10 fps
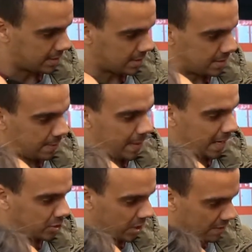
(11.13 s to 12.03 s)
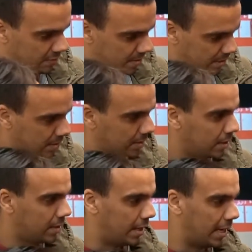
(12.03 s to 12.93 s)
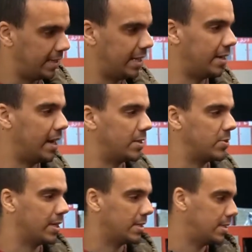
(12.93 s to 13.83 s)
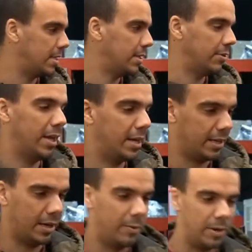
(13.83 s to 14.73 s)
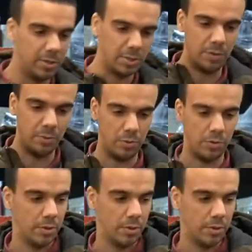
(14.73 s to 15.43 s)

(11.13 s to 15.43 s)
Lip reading: This is the belt drive, you see. And here, as you can see, well, I will show you.